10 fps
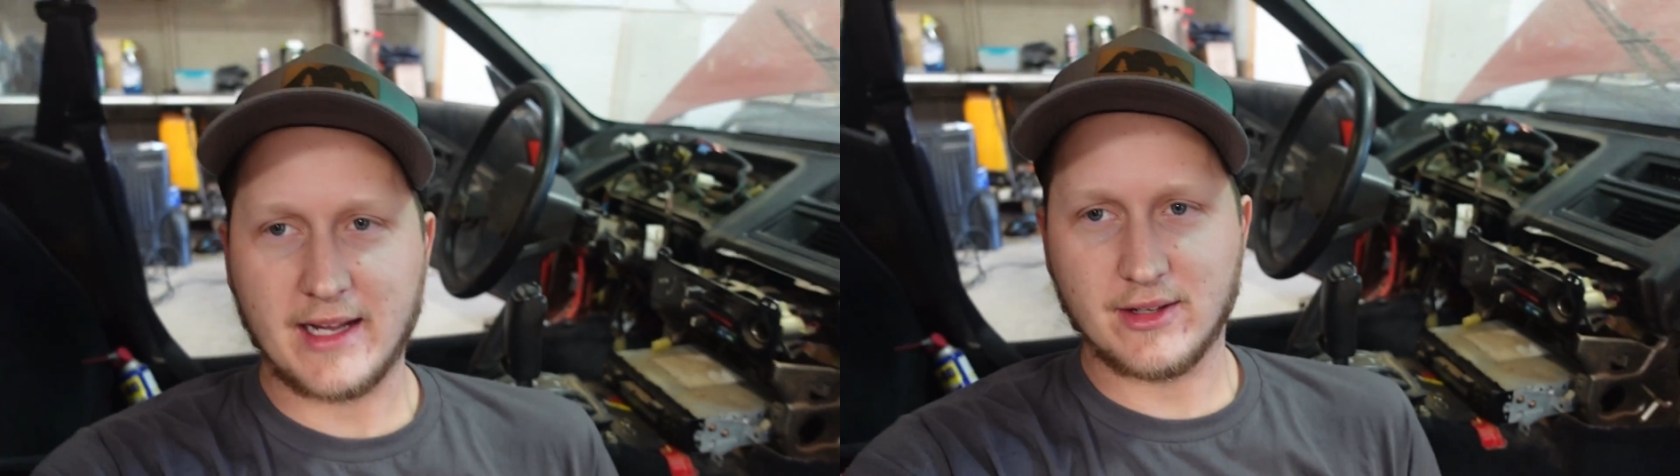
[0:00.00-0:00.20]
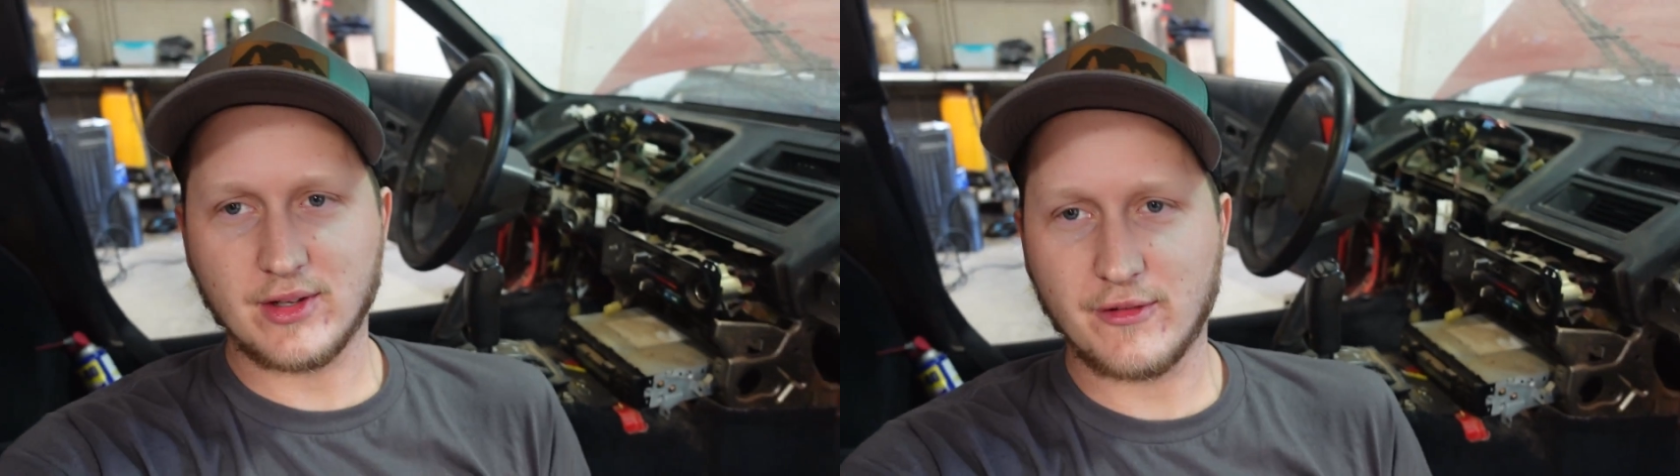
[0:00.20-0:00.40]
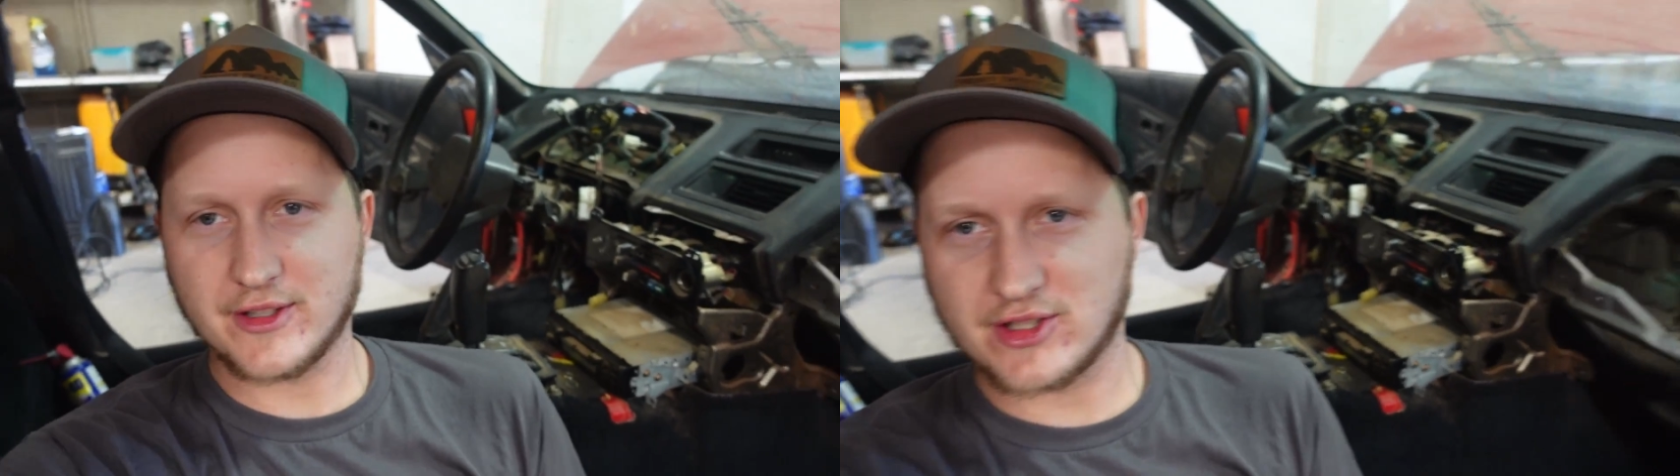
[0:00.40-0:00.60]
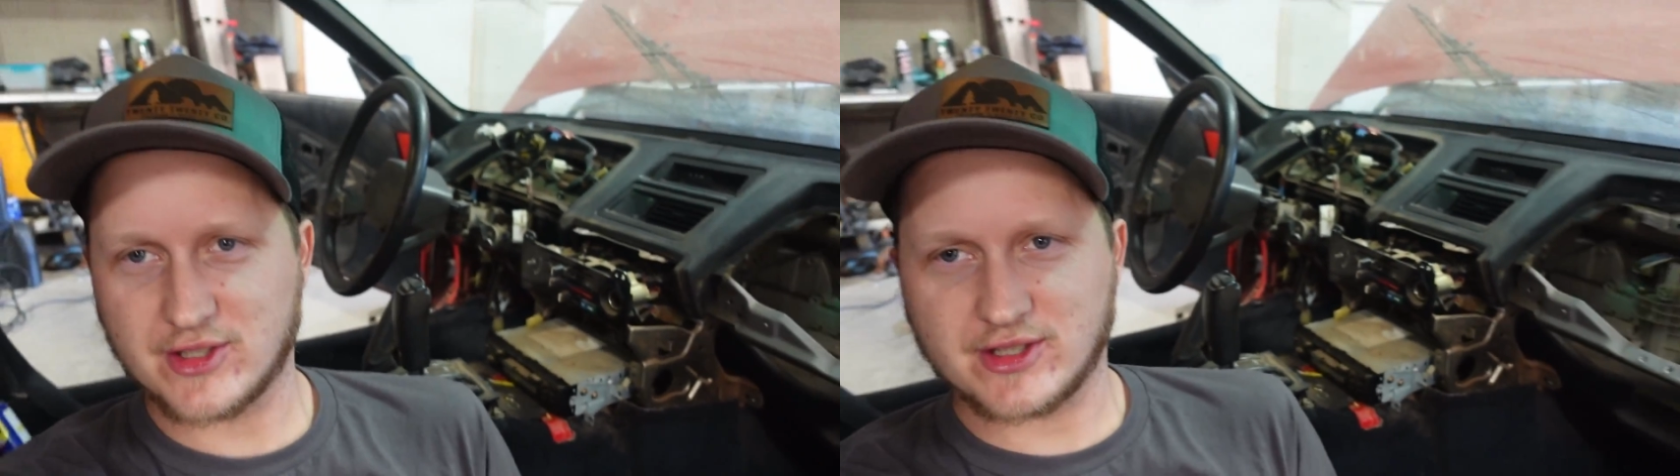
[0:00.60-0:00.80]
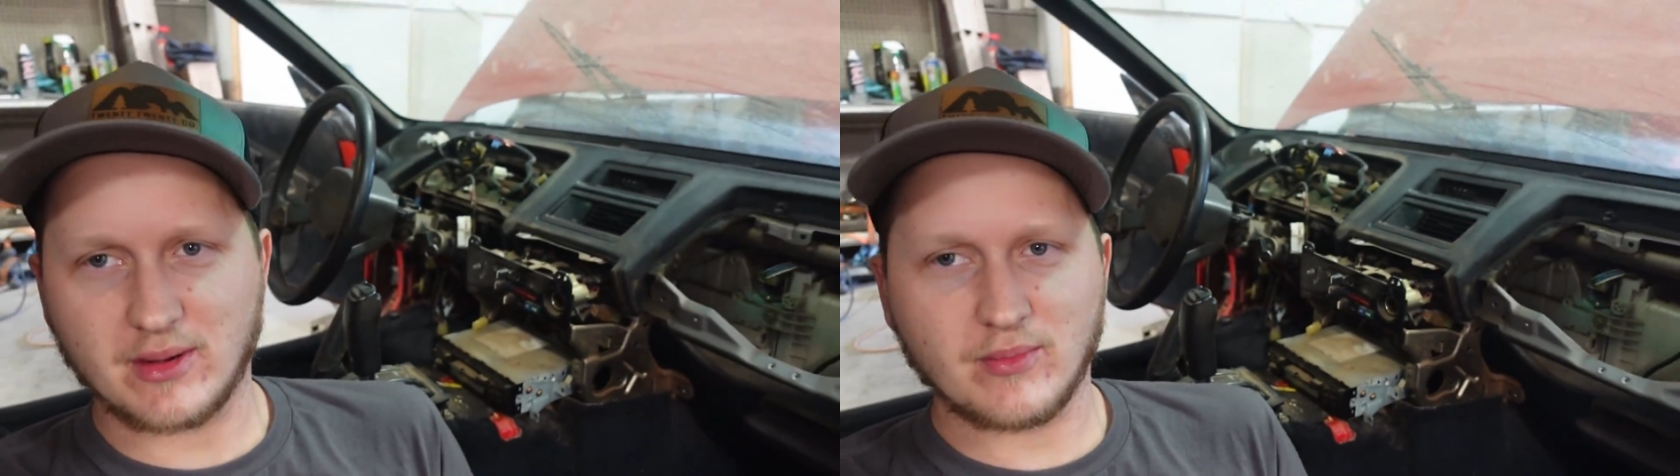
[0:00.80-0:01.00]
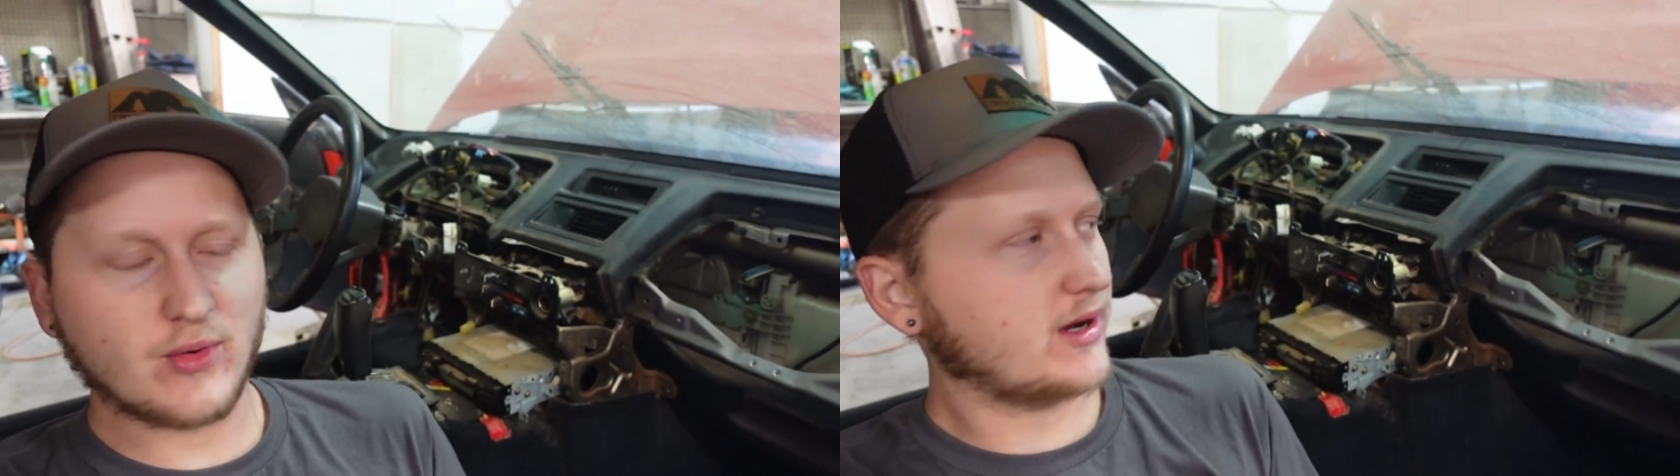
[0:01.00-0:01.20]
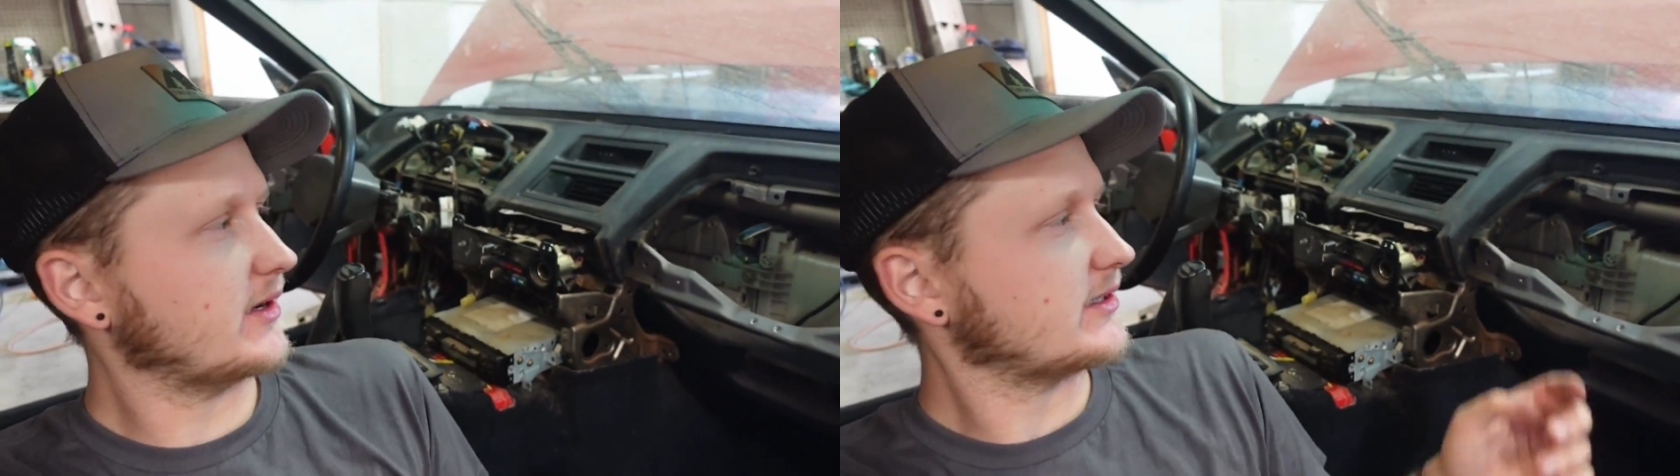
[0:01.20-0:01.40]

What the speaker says: don't know if it's just something where